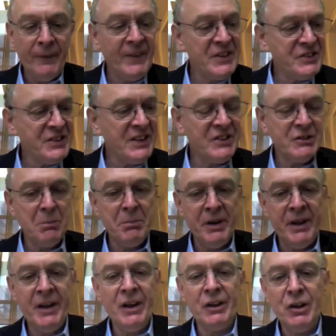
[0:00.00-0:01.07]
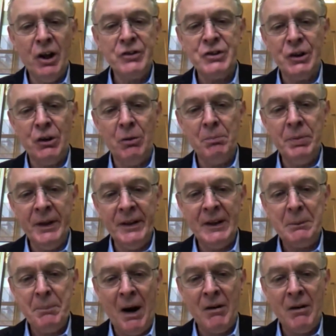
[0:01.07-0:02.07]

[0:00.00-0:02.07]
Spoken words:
Now, they see somebody in a gutter completely